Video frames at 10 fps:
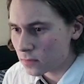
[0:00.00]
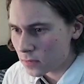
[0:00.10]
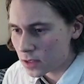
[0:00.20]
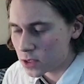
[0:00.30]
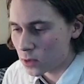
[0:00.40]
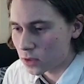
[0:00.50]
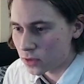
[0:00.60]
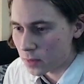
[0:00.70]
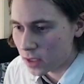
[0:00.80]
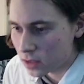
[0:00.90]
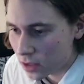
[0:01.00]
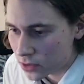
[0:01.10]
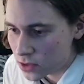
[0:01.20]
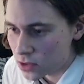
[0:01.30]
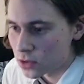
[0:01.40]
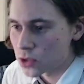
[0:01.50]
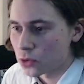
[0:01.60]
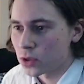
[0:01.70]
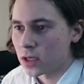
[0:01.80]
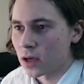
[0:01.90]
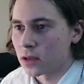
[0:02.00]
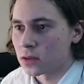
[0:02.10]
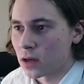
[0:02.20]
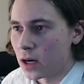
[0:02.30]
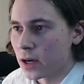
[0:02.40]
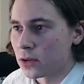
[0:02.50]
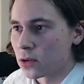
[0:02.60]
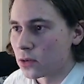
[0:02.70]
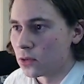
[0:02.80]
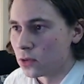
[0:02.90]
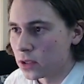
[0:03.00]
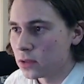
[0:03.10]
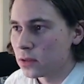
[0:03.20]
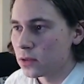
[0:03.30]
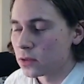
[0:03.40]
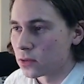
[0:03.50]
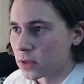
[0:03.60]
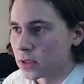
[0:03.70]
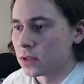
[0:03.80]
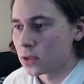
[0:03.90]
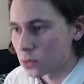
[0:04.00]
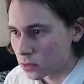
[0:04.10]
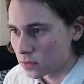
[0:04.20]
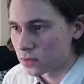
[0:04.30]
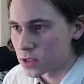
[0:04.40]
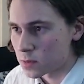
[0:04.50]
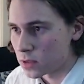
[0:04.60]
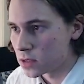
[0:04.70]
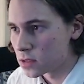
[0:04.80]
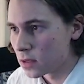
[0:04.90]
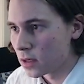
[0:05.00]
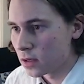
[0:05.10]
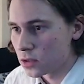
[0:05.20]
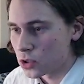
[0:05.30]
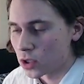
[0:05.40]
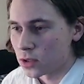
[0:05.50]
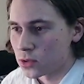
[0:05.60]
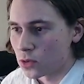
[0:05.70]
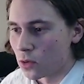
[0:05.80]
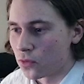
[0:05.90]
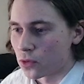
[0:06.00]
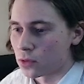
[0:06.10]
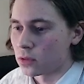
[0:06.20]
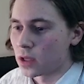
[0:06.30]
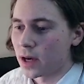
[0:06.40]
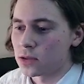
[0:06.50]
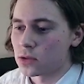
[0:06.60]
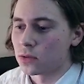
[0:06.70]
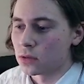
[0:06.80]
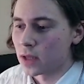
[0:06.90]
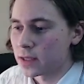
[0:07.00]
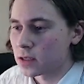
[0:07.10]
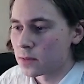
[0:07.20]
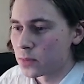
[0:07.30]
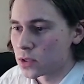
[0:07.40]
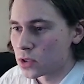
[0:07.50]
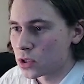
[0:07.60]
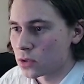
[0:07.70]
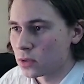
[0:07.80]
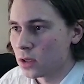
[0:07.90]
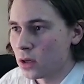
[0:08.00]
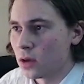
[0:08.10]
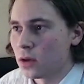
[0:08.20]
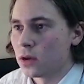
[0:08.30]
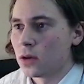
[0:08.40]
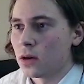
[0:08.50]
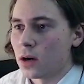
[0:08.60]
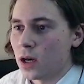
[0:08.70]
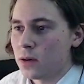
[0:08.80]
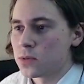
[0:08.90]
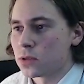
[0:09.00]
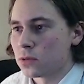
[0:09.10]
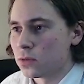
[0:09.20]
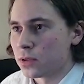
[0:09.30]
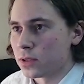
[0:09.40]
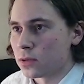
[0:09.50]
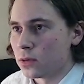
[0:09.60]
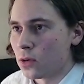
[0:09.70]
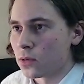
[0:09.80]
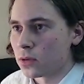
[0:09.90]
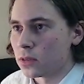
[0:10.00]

He's one of the main characters in the story, and I really cooked with this piece. Tried to go for light on light composition, absolutely going